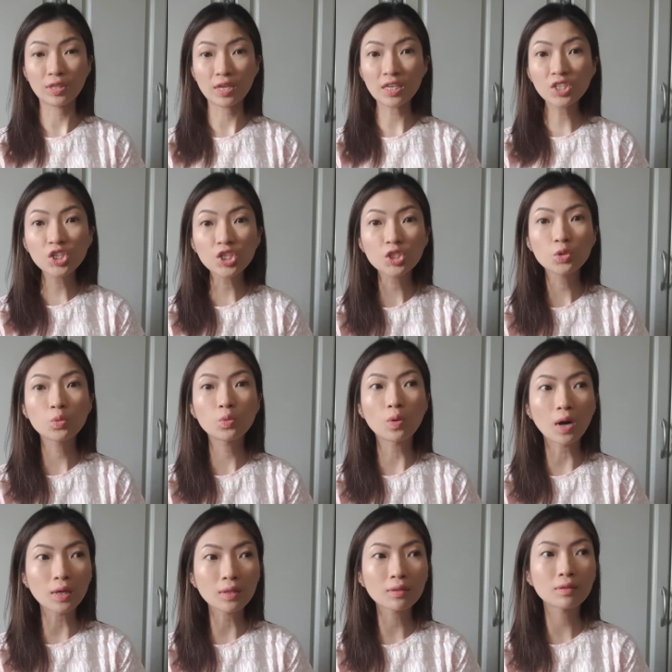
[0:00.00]
They just
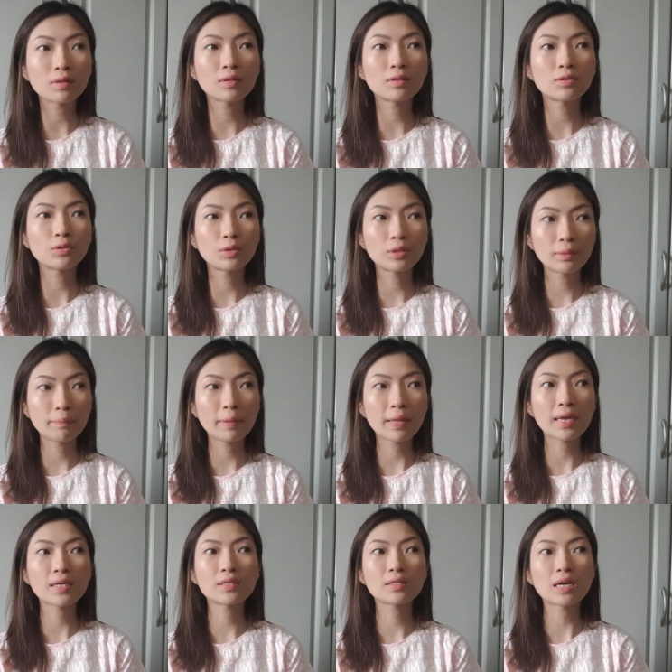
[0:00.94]
wanted to
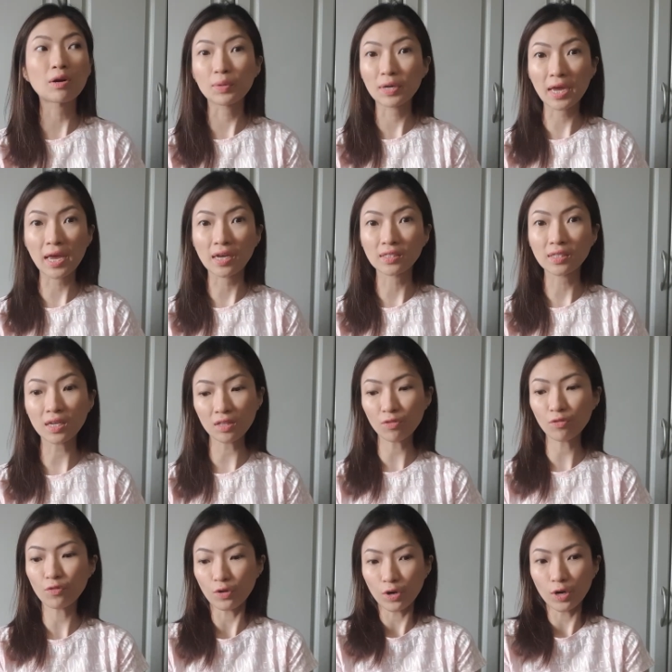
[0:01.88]
replace our eggs.
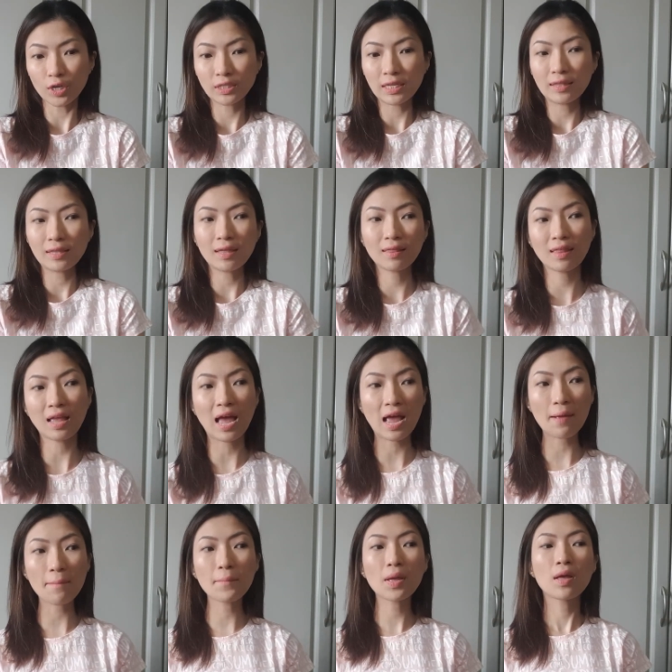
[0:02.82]
And of course, at that
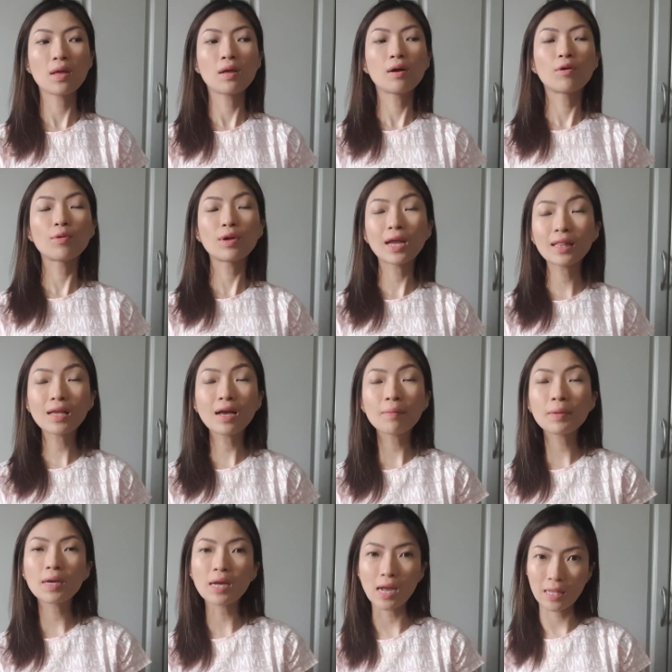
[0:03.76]
time, wala na
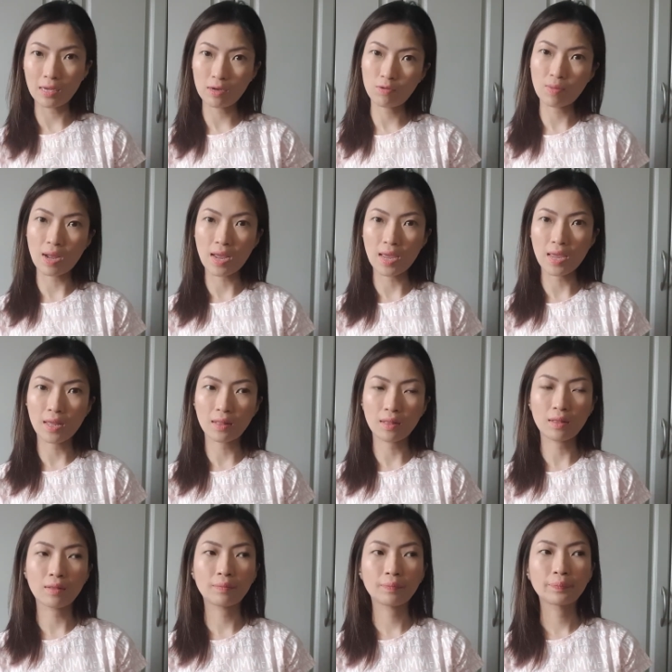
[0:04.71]
kaming gana
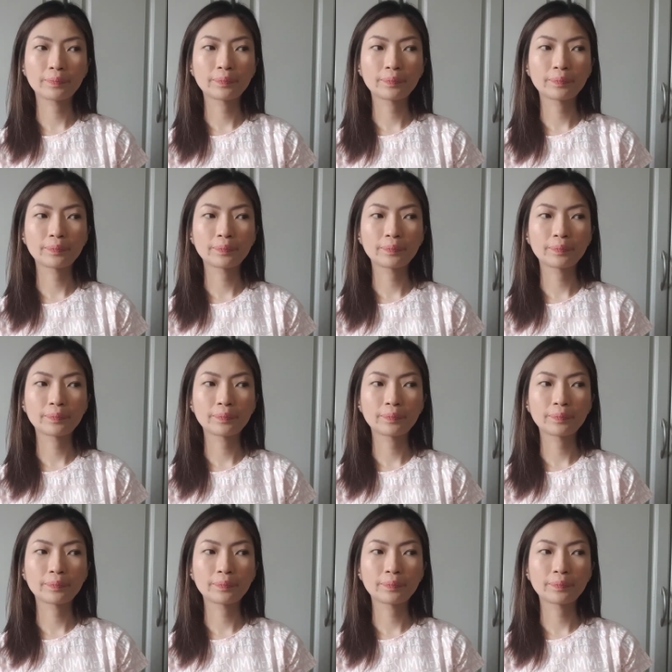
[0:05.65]
kumain.